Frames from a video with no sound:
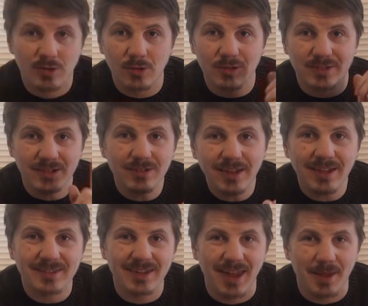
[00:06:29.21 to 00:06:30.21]
So until
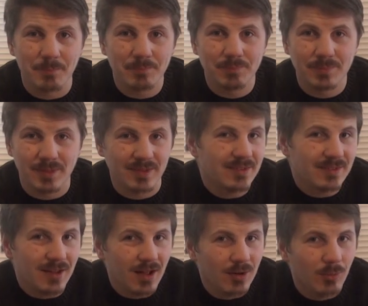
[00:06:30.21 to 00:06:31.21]
next game, this
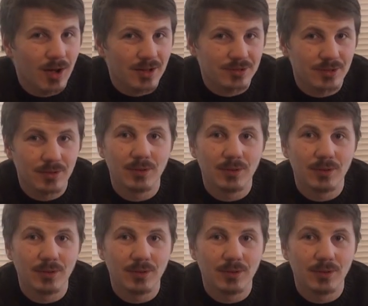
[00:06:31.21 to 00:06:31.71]
is Hogwash,